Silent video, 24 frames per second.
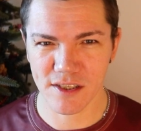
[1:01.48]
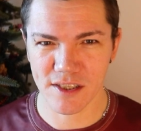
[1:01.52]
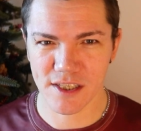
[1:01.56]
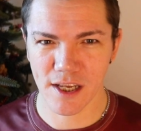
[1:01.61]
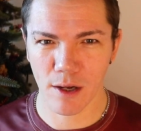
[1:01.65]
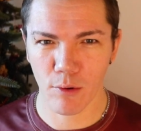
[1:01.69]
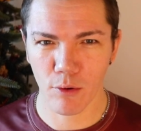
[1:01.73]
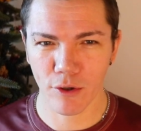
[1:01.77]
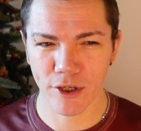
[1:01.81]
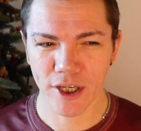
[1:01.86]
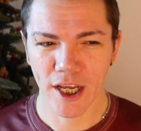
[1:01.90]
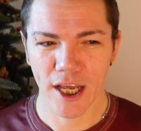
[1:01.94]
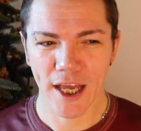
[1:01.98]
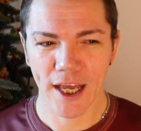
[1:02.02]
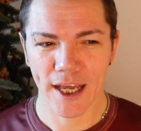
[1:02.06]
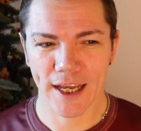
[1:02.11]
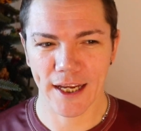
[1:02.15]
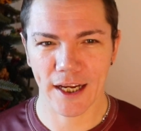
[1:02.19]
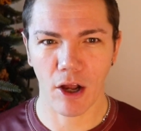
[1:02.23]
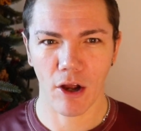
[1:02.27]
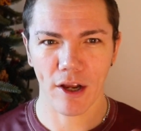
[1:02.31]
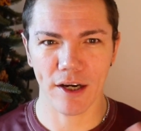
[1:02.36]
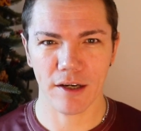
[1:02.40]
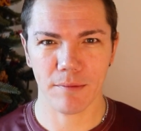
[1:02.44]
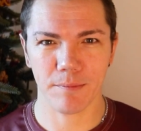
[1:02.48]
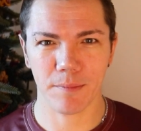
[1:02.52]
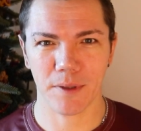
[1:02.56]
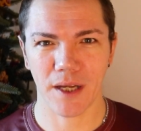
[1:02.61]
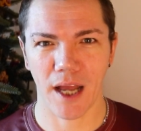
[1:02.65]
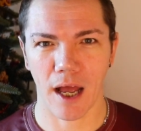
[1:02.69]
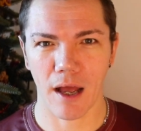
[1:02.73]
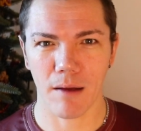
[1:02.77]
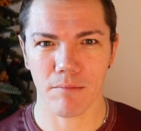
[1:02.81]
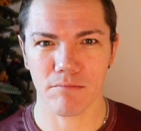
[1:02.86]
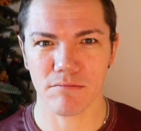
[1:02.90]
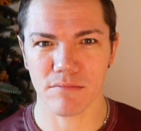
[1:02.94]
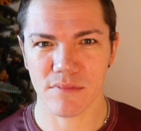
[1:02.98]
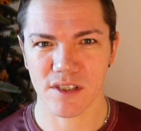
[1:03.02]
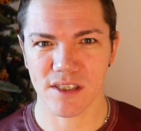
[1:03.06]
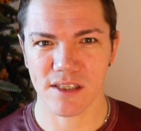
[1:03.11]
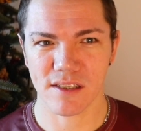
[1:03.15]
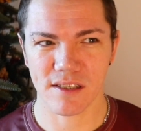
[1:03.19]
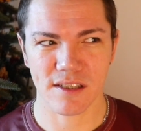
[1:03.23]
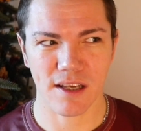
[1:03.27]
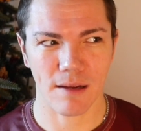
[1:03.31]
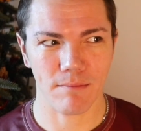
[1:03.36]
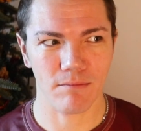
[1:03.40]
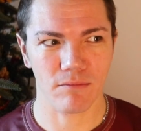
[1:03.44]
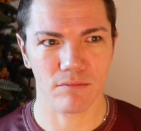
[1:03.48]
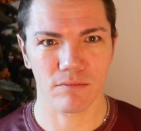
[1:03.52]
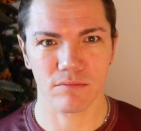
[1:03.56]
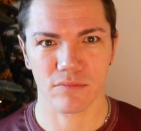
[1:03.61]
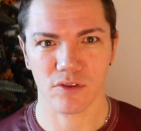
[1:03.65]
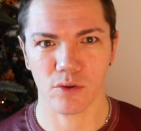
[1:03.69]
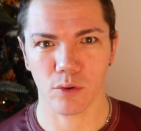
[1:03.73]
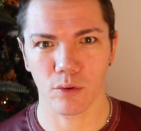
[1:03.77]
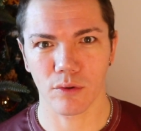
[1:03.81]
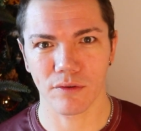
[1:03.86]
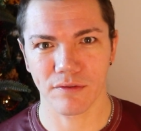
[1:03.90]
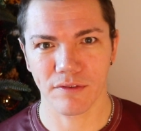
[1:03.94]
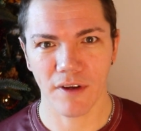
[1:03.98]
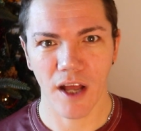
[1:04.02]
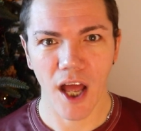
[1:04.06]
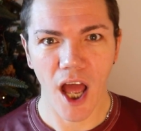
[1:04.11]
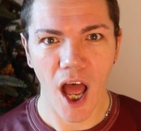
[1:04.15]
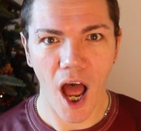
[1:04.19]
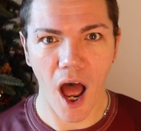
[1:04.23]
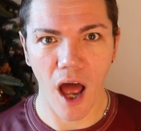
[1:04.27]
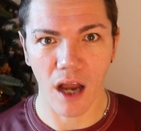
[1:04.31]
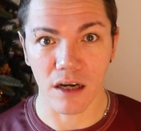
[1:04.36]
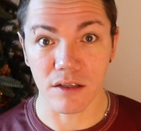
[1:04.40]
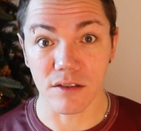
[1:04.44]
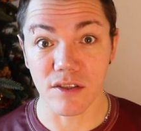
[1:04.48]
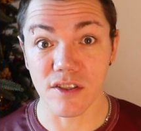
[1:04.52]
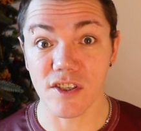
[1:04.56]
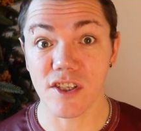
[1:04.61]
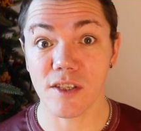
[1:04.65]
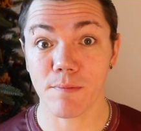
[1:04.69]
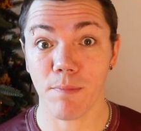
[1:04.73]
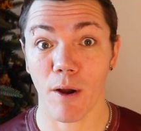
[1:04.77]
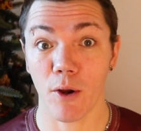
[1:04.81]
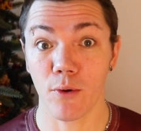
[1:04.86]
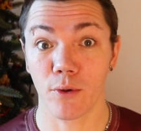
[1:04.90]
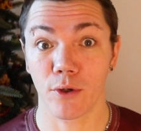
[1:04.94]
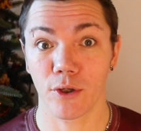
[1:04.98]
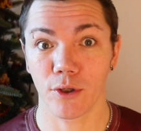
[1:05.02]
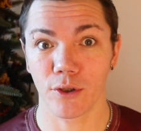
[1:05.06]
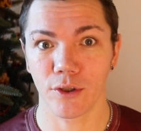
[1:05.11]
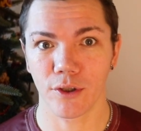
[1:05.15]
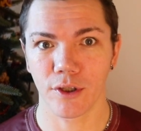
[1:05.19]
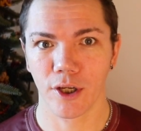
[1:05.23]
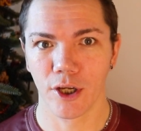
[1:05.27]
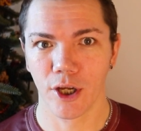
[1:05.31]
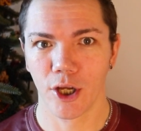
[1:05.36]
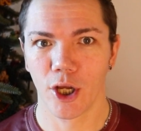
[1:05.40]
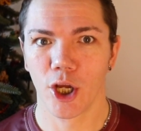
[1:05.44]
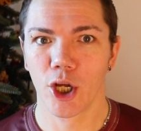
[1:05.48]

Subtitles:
and so on, it kind of becomes some sort of unspoken